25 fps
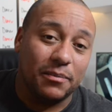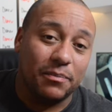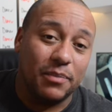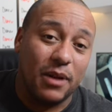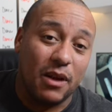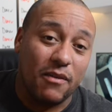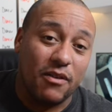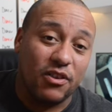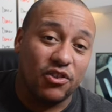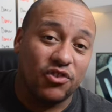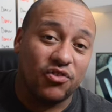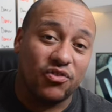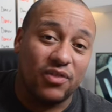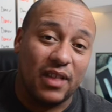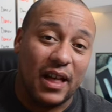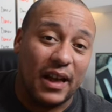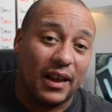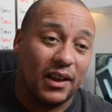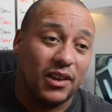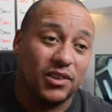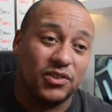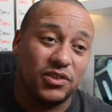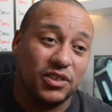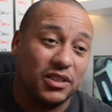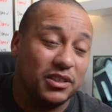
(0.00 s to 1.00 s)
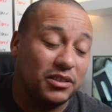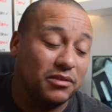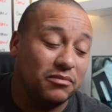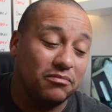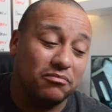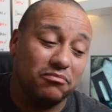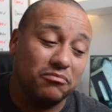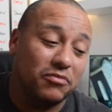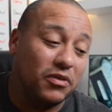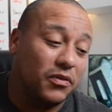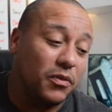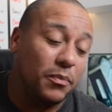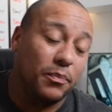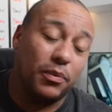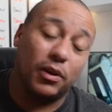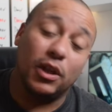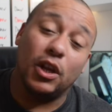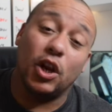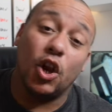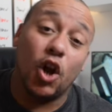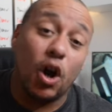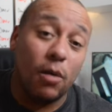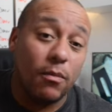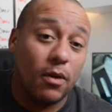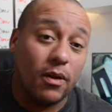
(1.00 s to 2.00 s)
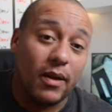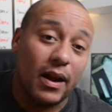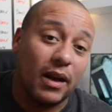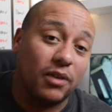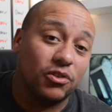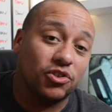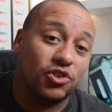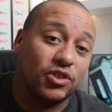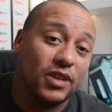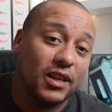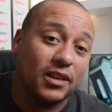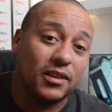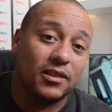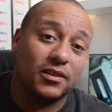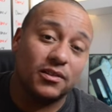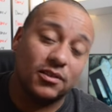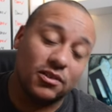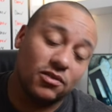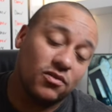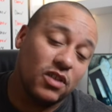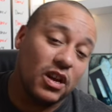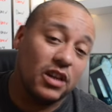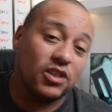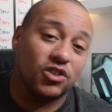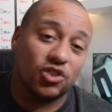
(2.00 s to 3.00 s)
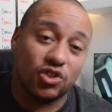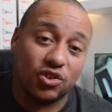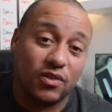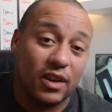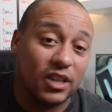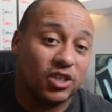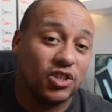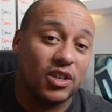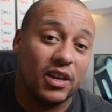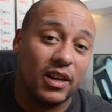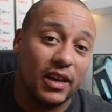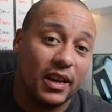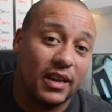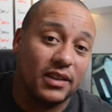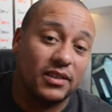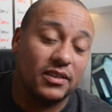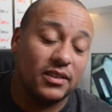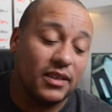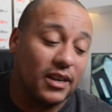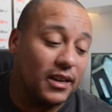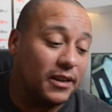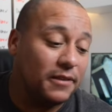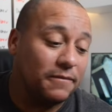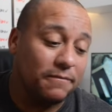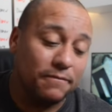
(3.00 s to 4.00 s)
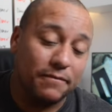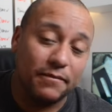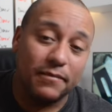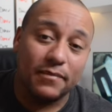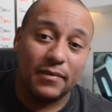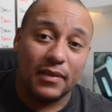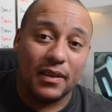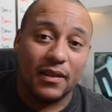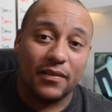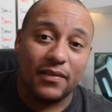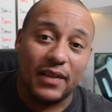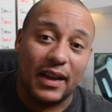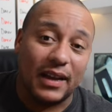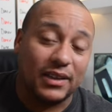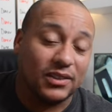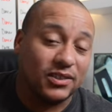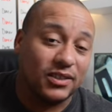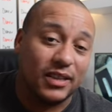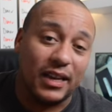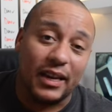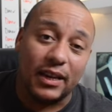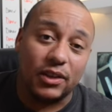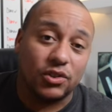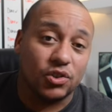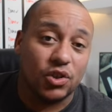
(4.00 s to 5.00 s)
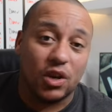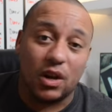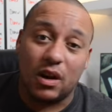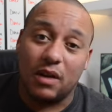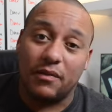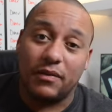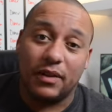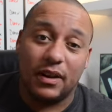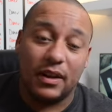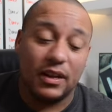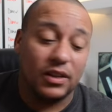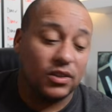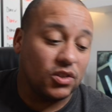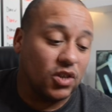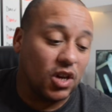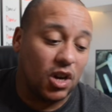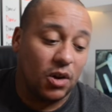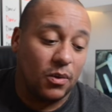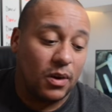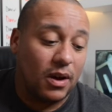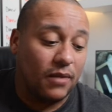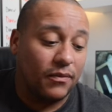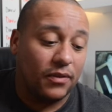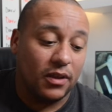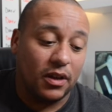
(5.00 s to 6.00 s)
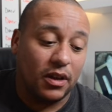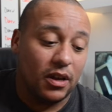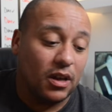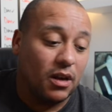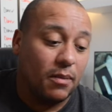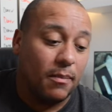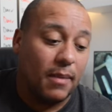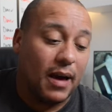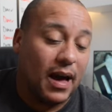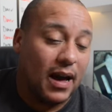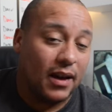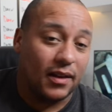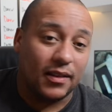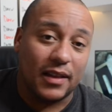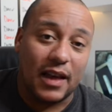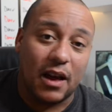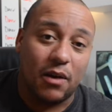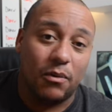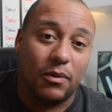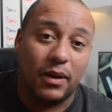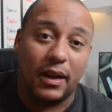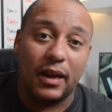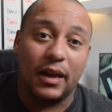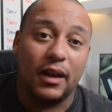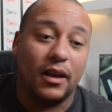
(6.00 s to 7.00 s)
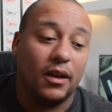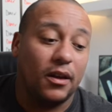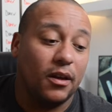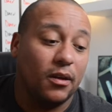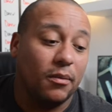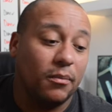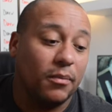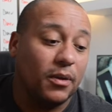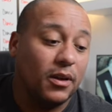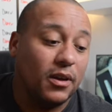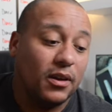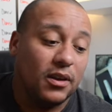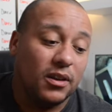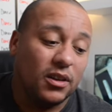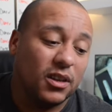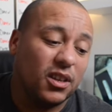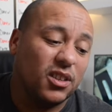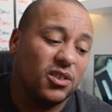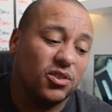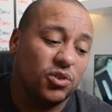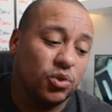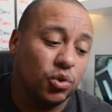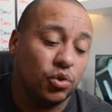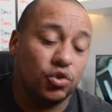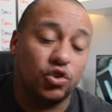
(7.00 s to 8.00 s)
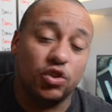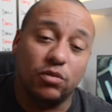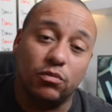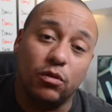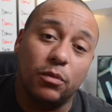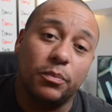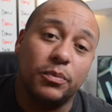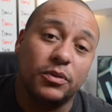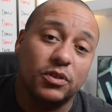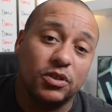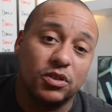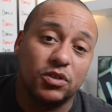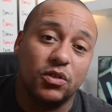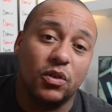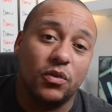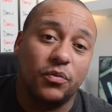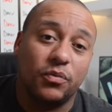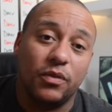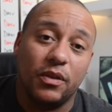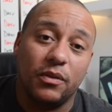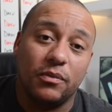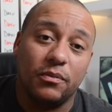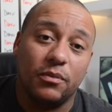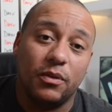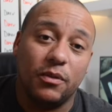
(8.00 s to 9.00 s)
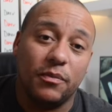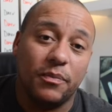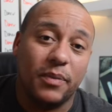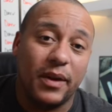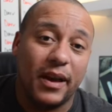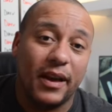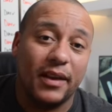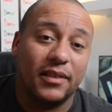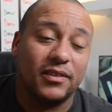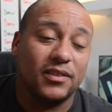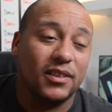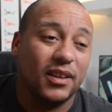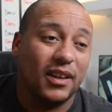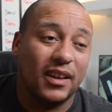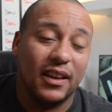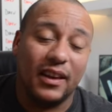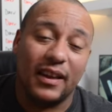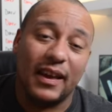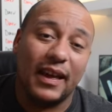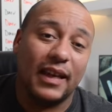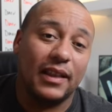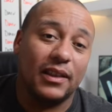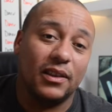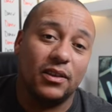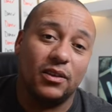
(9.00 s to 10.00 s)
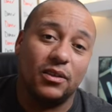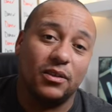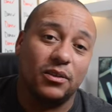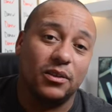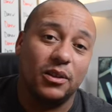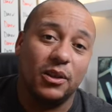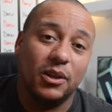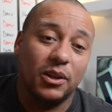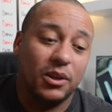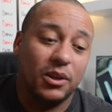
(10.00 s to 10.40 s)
perished. Like as in, if you pull it lawnmower out of the shed, scratch it against it, that's it. It's gonna have a mark down it. You can touch them up and stuff with paints, and you can get little